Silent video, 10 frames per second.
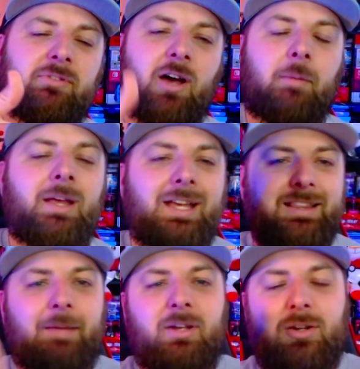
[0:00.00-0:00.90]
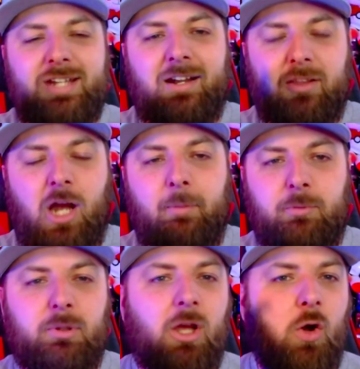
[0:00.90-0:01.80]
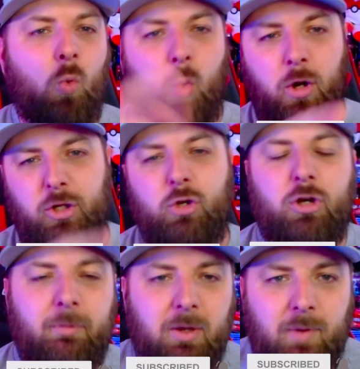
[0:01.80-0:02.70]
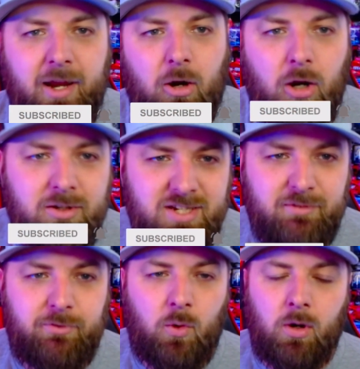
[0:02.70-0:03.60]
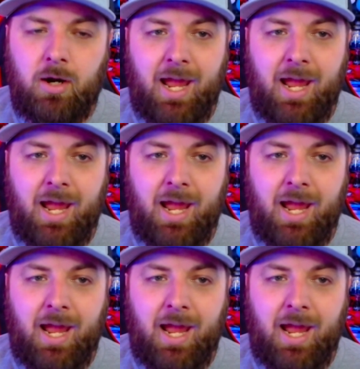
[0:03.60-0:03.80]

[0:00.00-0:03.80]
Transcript: up, let me know down in the comments below, what are you going to be radar hunting for?